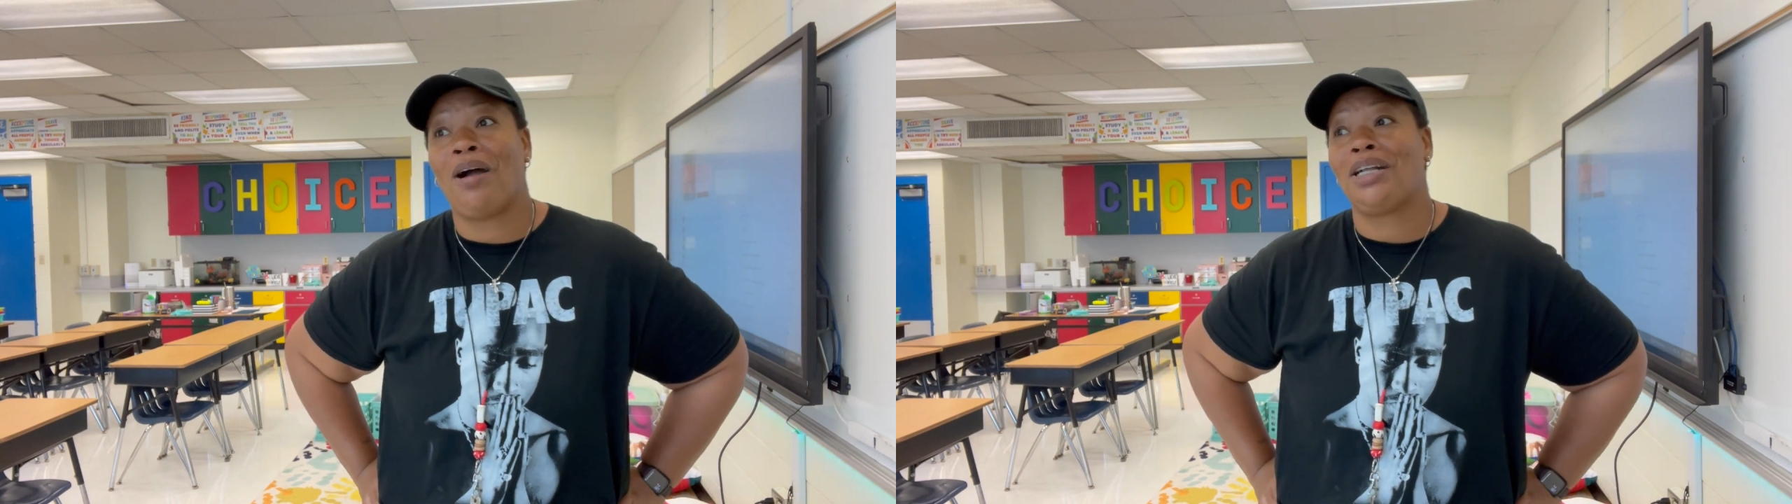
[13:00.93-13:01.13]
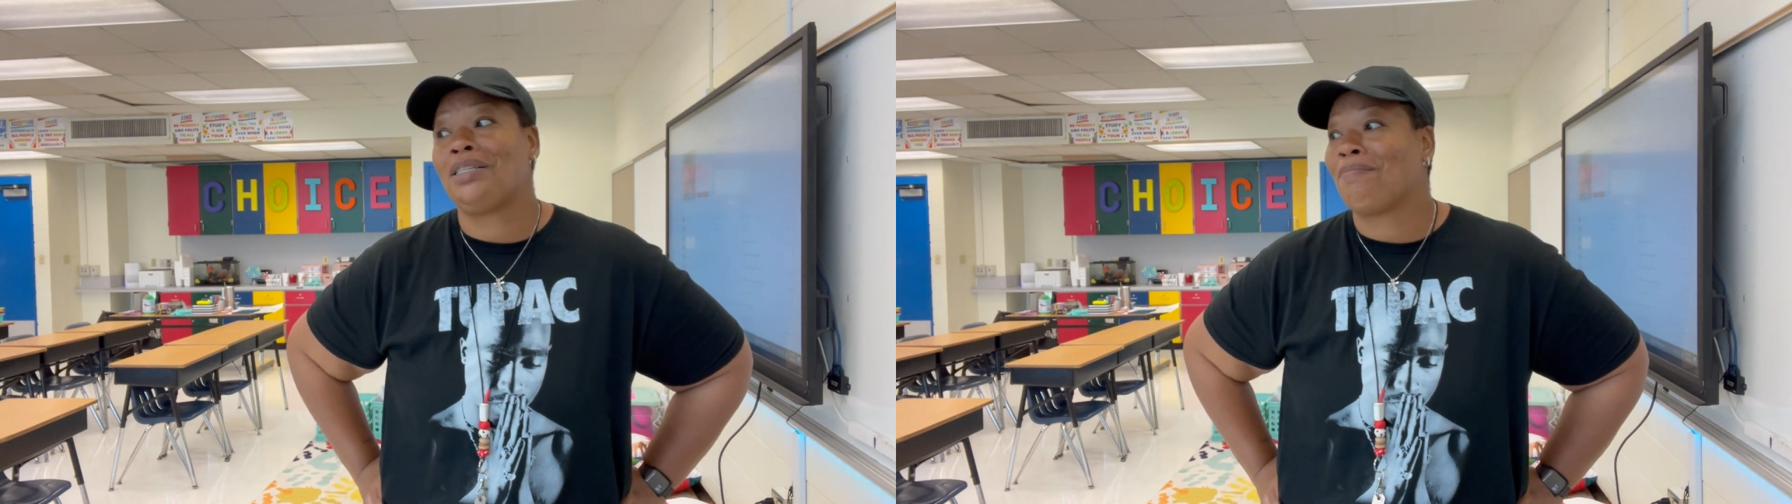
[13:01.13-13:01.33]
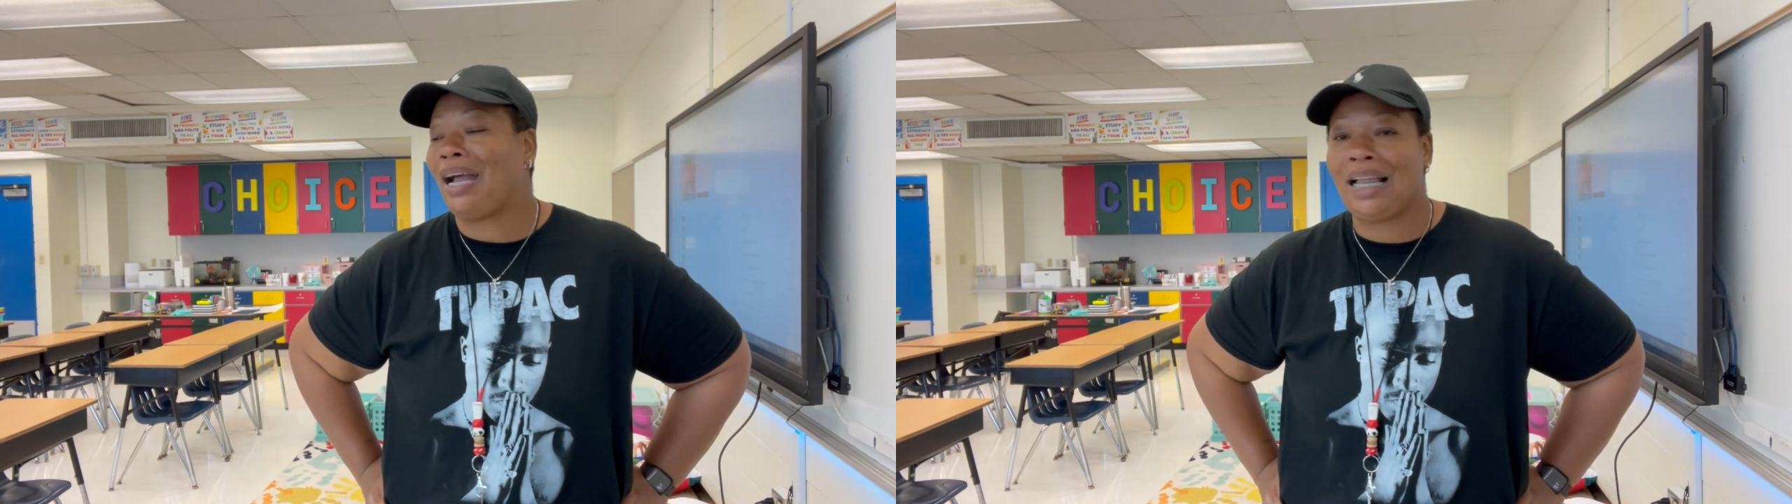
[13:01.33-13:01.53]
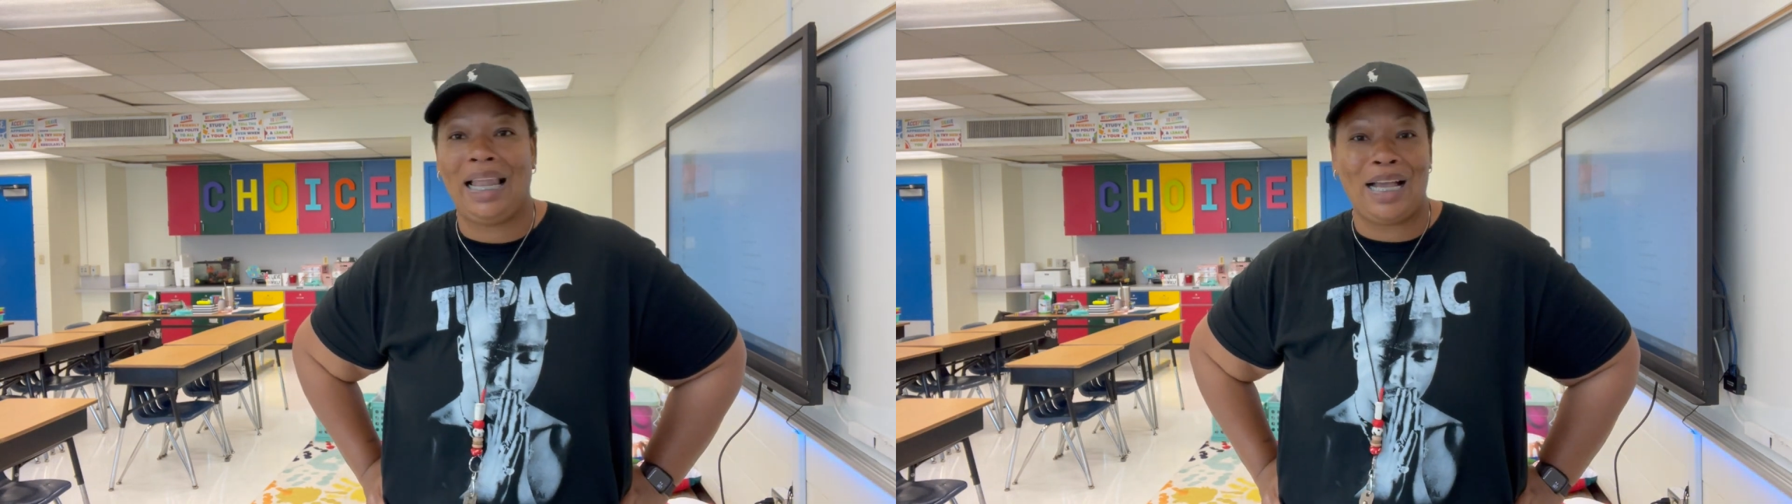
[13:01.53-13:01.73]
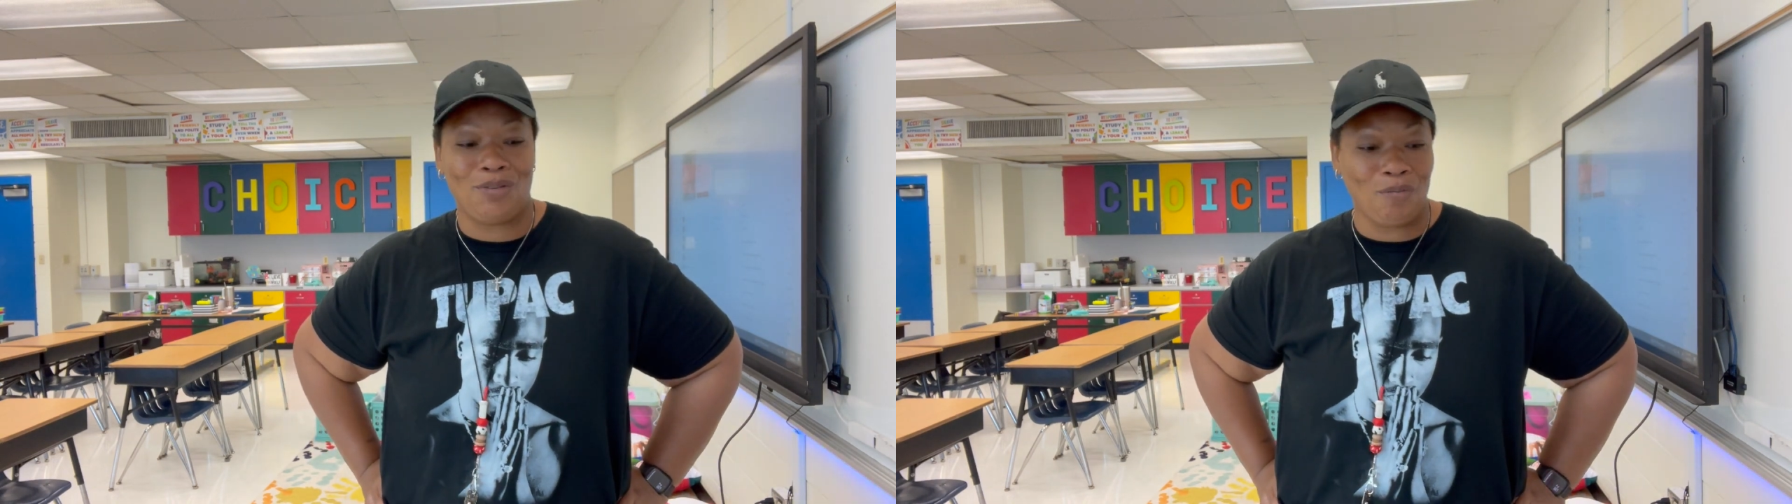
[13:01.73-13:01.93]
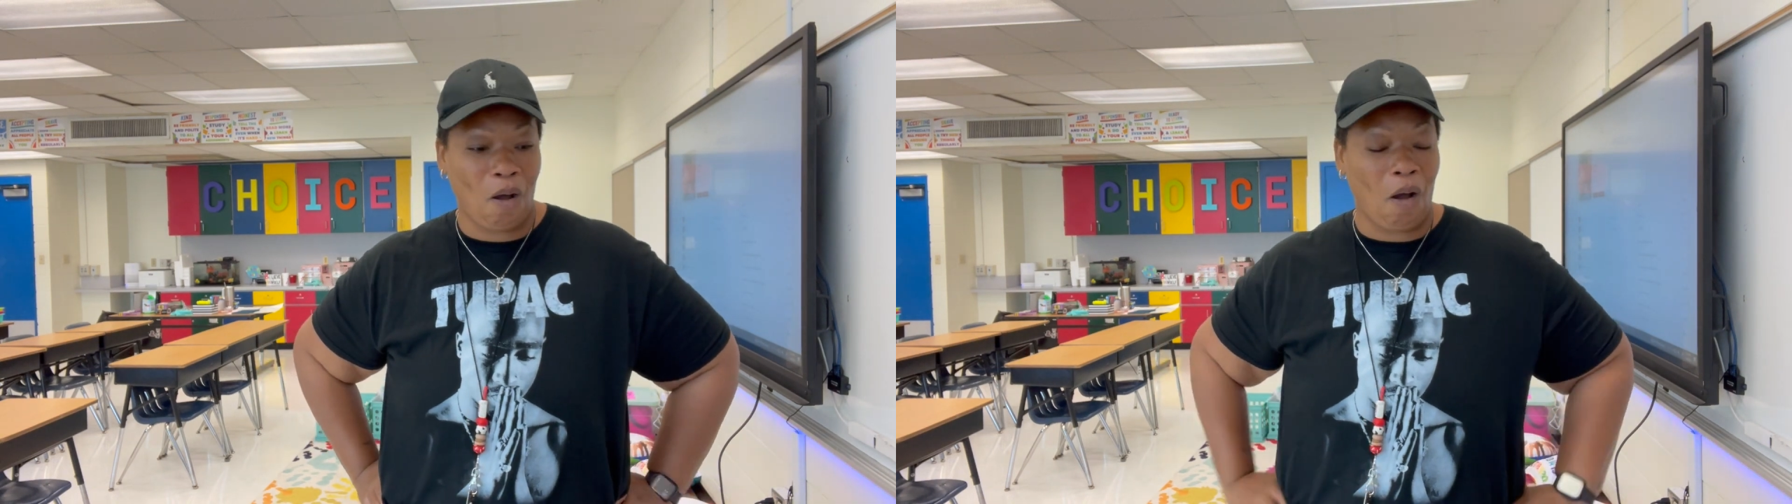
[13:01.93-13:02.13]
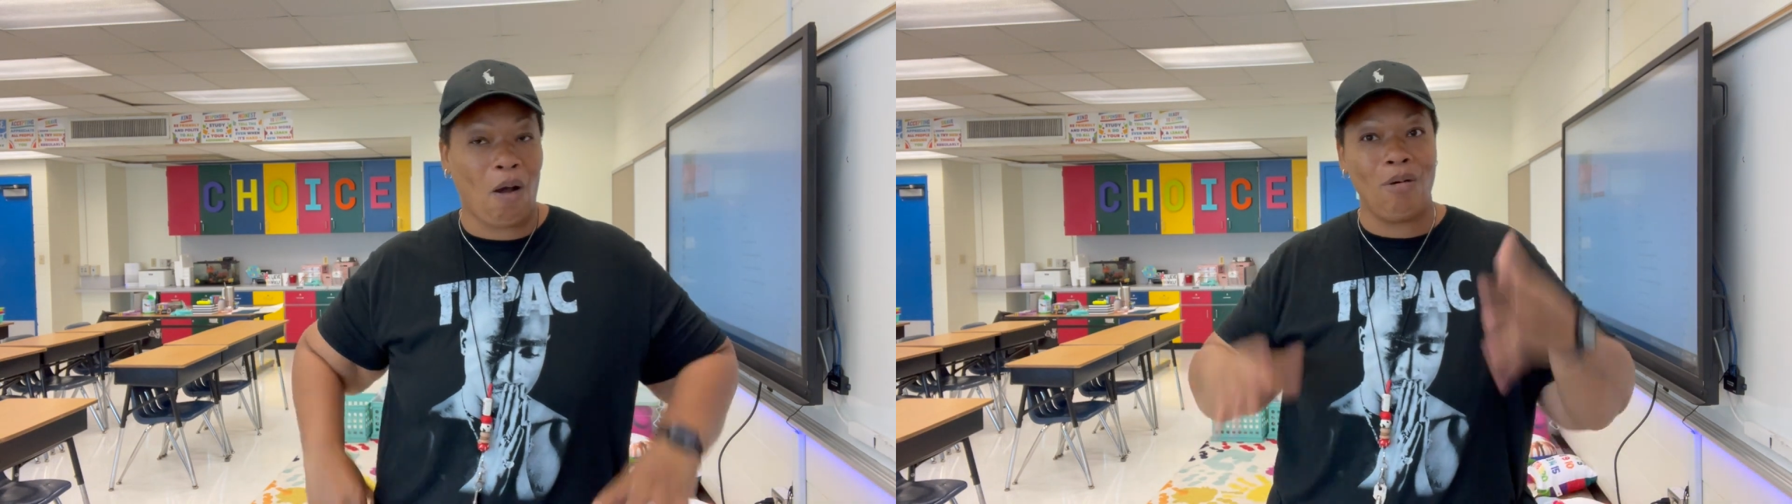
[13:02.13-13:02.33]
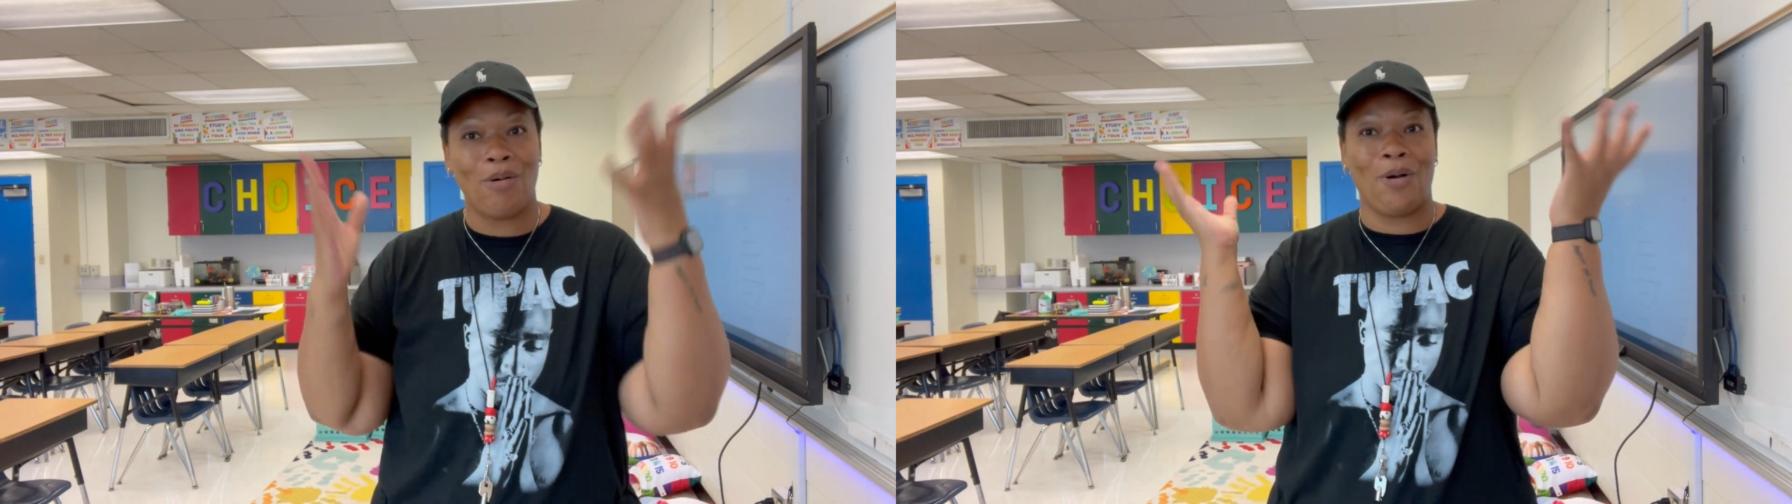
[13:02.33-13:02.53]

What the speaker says: watch my classroom haul,